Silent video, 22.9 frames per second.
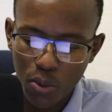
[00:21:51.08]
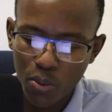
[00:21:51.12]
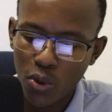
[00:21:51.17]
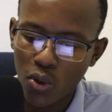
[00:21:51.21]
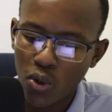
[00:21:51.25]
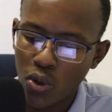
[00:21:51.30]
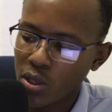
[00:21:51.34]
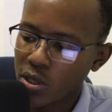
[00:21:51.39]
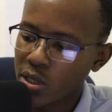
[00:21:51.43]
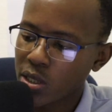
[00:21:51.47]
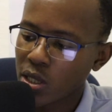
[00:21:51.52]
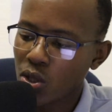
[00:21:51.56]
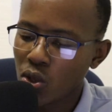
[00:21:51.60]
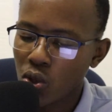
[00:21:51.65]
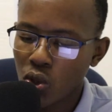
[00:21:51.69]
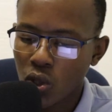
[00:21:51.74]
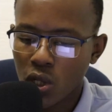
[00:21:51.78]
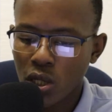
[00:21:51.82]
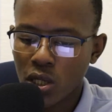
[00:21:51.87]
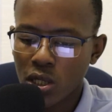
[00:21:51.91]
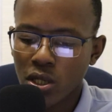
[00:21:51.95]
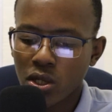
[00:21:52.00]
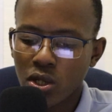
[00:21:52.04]
because then you
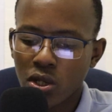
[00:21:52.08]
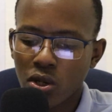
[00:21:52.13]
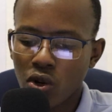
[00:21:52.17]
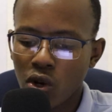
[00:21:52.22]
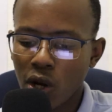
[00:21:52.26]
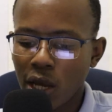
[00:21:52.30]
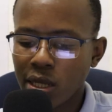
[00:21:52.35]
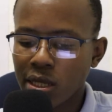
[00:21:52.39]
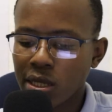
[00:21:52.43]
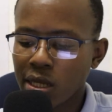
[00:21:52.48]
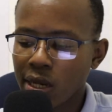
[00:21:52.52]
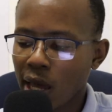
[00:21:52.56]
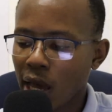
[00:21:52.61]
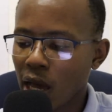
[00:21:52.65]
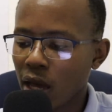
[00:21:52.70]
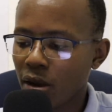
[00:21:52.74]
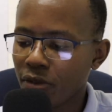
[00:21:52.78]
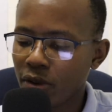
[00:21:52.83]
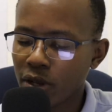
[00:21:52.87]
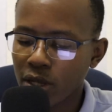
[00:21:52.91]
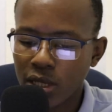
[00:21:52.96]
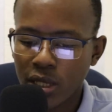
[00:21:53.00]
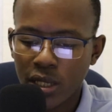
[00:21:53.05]
can create an
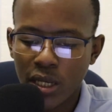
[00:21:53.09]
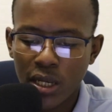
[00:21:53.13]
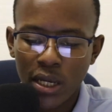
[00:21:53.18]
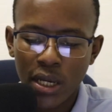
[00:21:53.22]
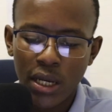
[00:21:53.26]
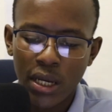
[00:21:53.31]
advert